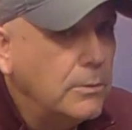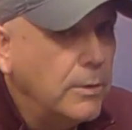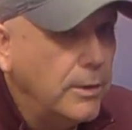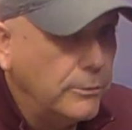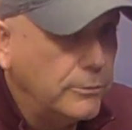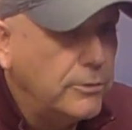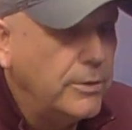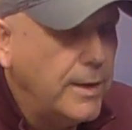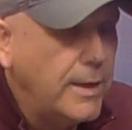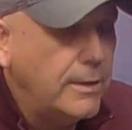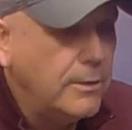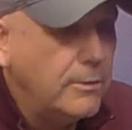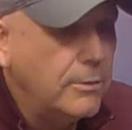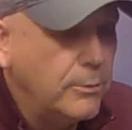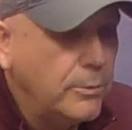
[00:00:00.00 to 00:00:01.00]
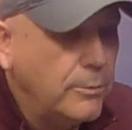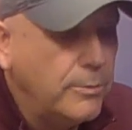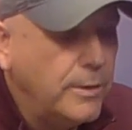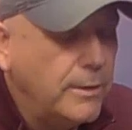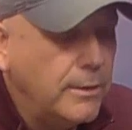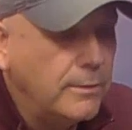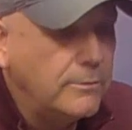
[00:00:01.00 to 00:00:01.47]
well, today, or it
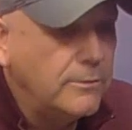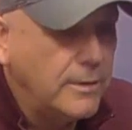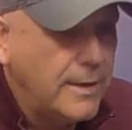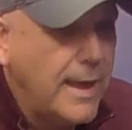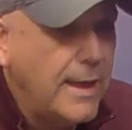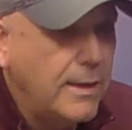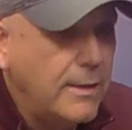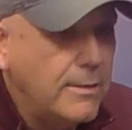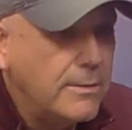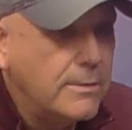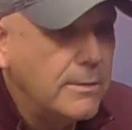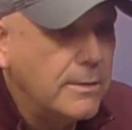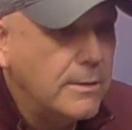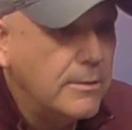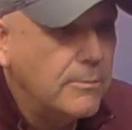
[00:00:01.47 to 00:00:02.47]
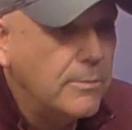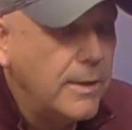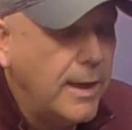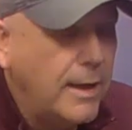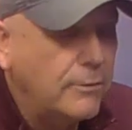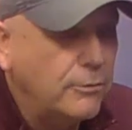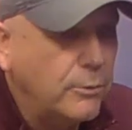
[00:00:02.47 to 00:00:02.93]
would be uh, today,
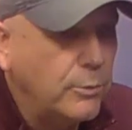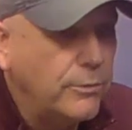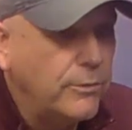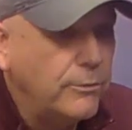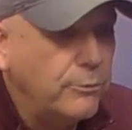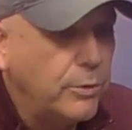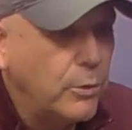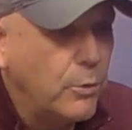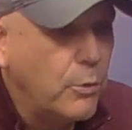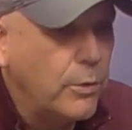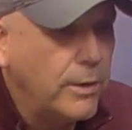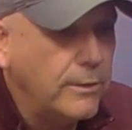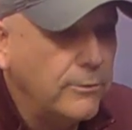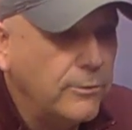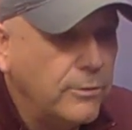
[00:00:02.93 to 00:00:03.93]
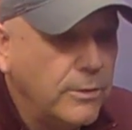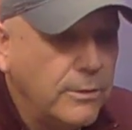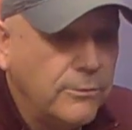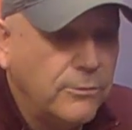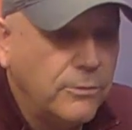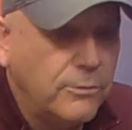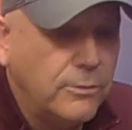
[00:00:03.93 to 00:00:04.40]
um, actually, when this recording is,
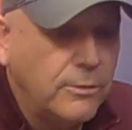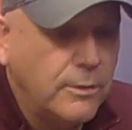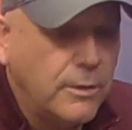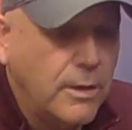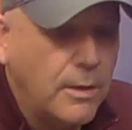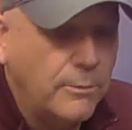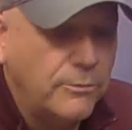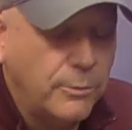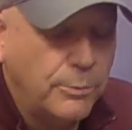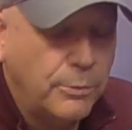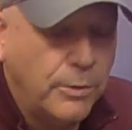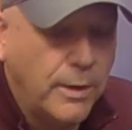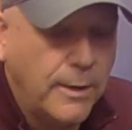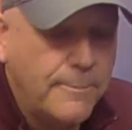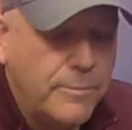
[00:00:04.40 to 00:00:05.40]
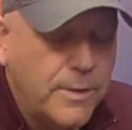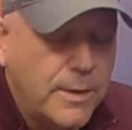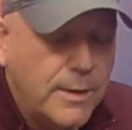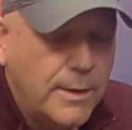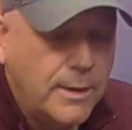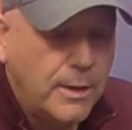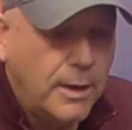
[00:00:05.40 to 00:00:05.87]
is comes to play
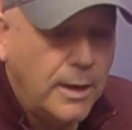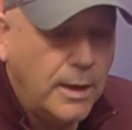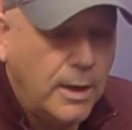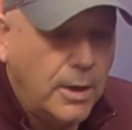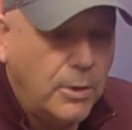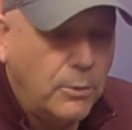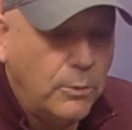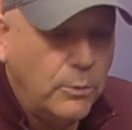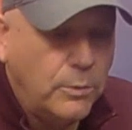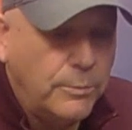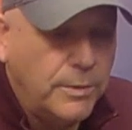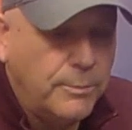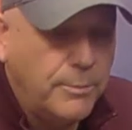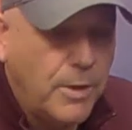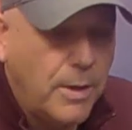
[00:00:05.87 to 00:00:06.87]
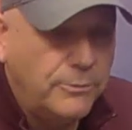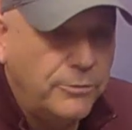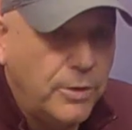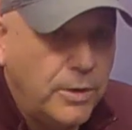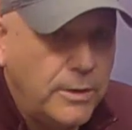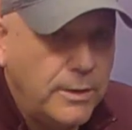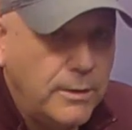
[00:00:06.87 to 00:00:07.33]
uh, will be Palm
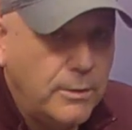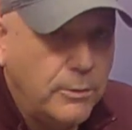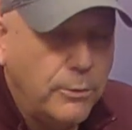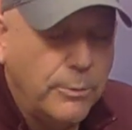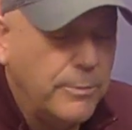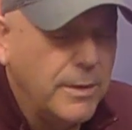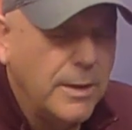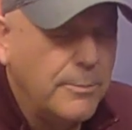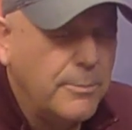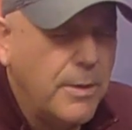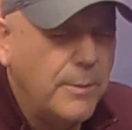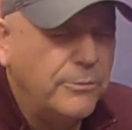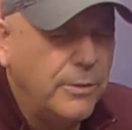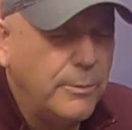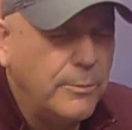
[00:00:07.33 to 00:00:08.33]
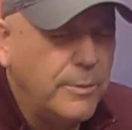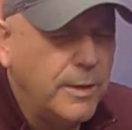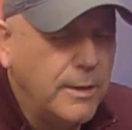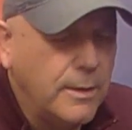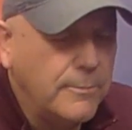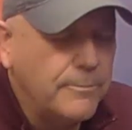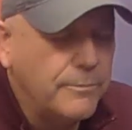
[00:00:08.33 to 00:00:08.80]
Sunday. or not Palm Sunday
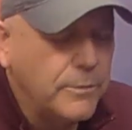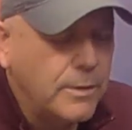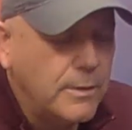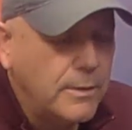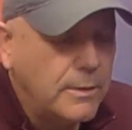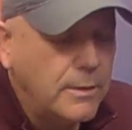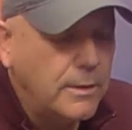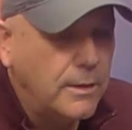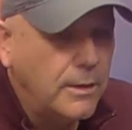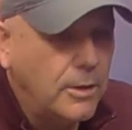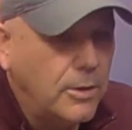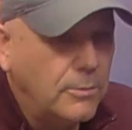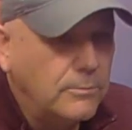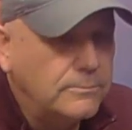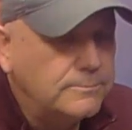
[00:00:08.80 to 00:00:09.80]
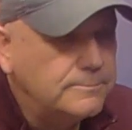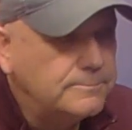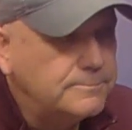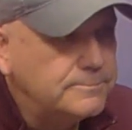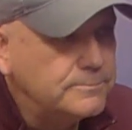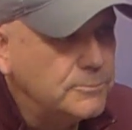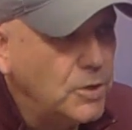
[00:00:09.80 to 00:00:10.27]
be uh, um,
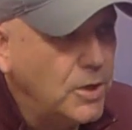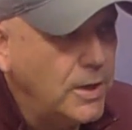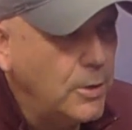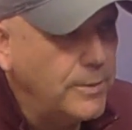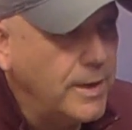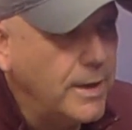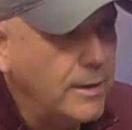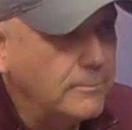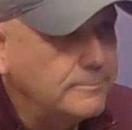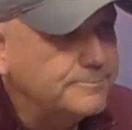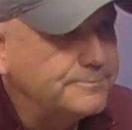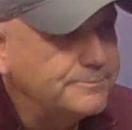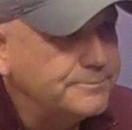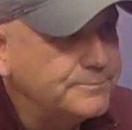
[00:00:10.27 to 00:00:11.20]
yeah, help me out.